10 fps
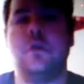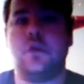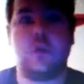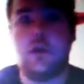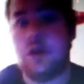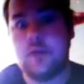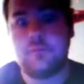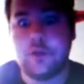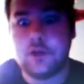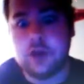Go
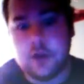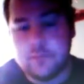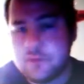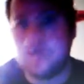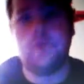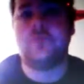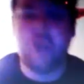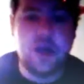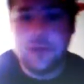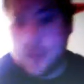ahead, bring it on, people.
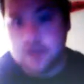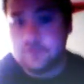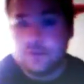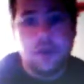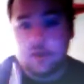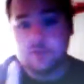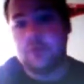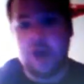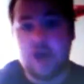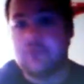Tom Hanks is
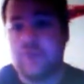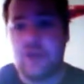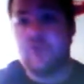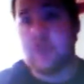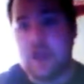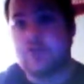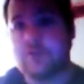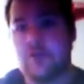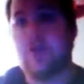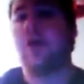my favorite
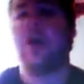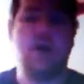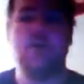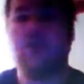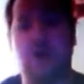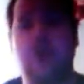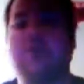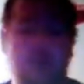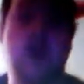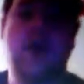actor of all
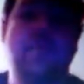time.